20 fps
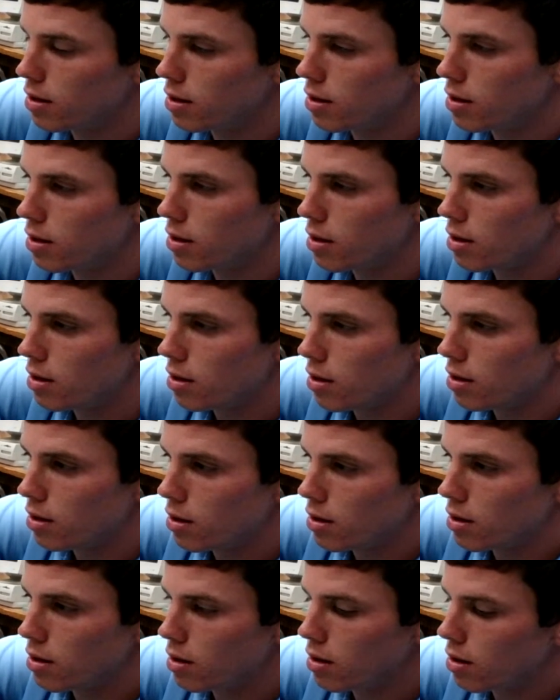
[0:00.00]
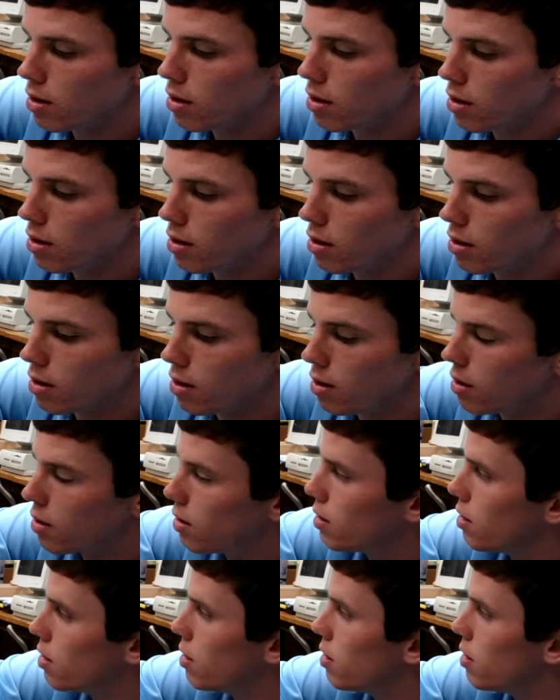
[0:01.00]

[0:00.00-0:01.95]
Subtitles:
(silence)